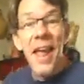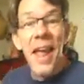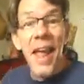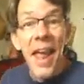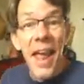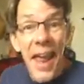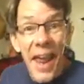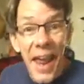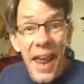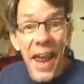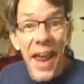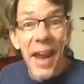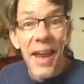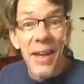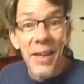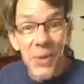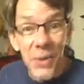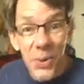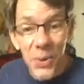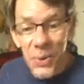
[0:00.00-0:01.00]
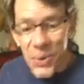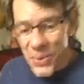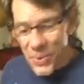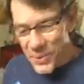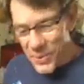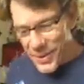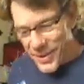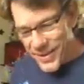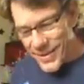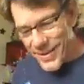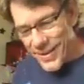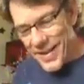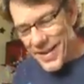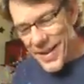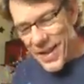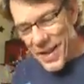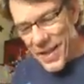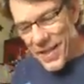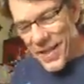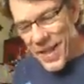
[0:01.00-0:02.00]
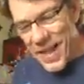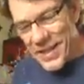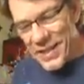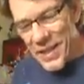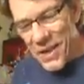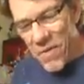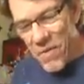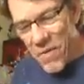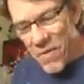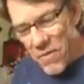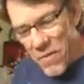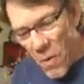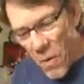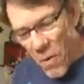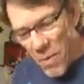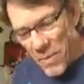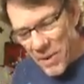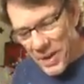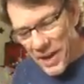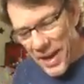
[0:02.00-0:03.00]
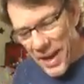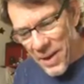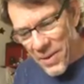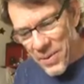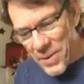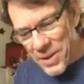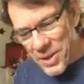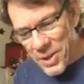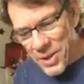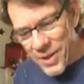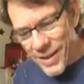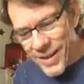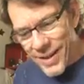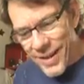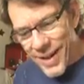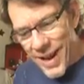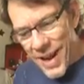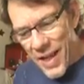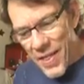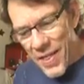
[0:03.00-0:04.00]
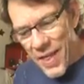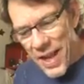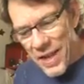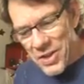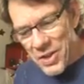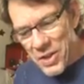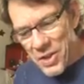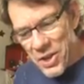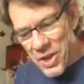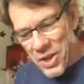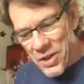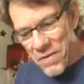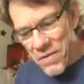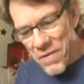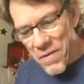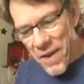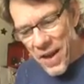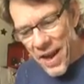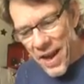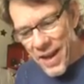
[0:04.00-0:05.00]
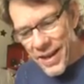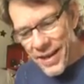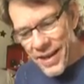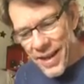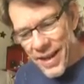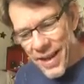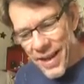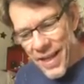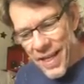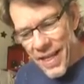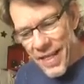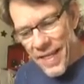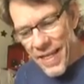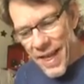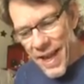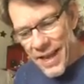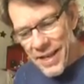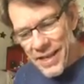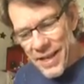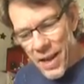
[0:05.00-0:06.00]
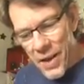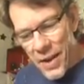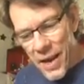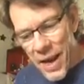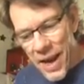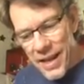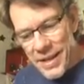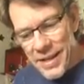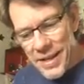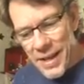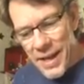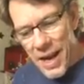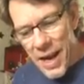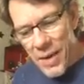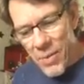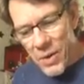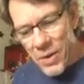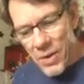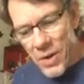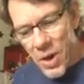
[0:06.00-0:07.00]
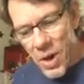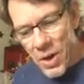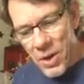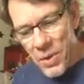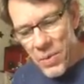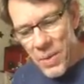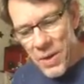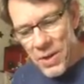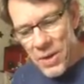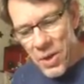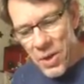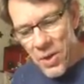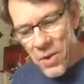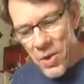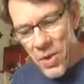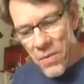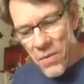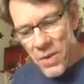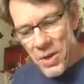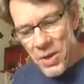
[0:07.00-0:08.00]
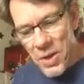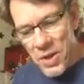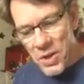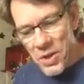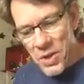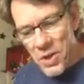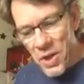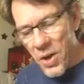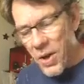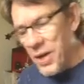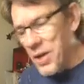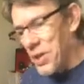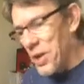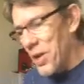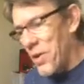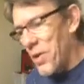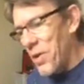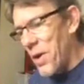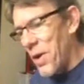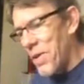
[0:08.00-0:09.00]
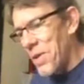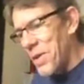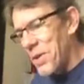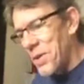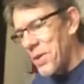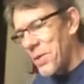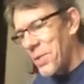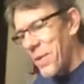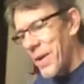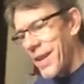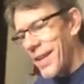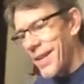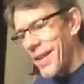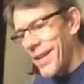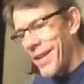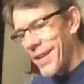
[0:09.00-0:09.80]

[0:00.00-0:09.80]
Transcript: Hey dude. That's informal language, and that's just fine. That's how Nancy and I would talk to each other if we just saw each other on the street.